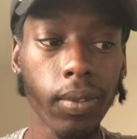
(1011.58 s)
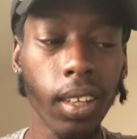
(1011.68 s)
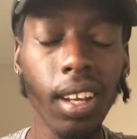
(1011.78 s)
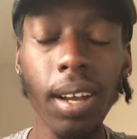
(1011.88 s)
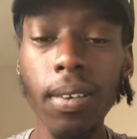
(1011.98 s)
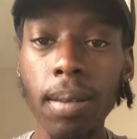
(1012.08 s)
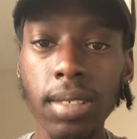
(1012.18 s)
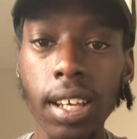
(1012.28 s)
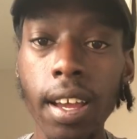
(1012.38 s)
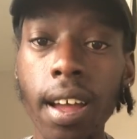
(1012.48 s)
You get what I'm
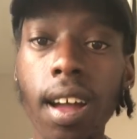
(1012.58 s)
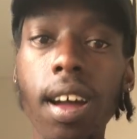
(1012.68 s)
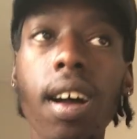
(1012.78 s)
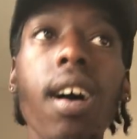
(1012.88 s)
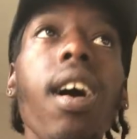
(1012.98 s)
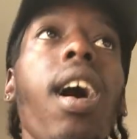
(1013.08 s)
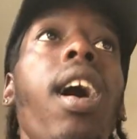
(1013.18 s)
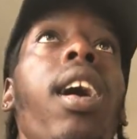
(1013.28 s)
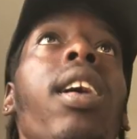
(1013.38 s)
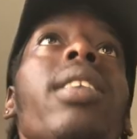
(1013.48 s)
saying?
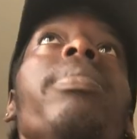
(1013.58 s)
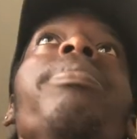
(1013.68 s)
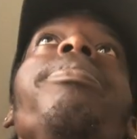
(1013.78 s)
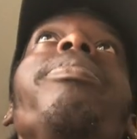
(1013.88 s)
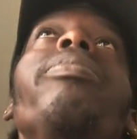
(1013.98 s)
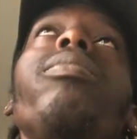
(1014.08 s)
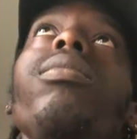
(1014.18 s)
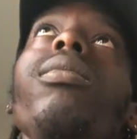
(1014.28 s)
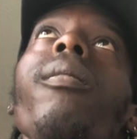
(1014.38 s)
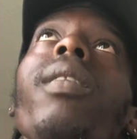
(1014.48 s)

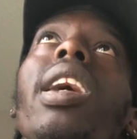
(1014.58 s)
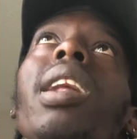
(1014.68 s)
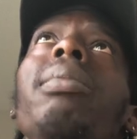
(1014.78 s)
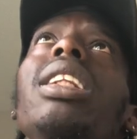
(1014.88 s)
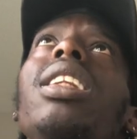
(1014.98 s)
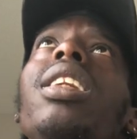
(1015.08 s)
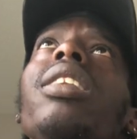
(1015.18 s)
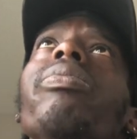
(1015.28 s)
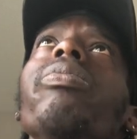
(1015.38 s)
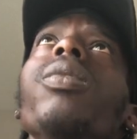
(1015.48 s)
Let me see,
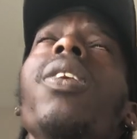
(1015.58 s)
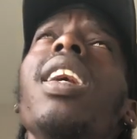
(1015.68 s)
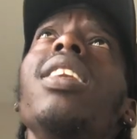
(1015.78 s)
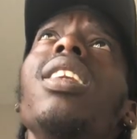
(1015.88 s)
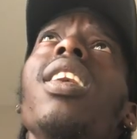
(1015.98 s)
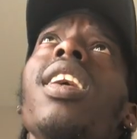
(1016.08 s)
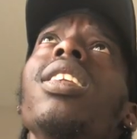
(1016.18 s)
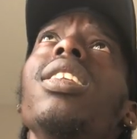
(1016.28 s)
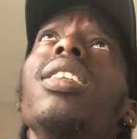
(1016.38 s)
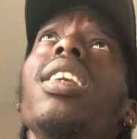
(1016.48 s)
what else can I
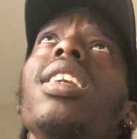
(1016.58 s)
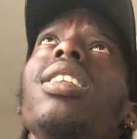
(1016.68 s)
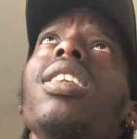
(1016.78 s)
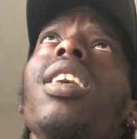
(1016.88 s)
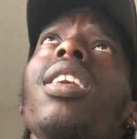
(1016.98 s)
discuss?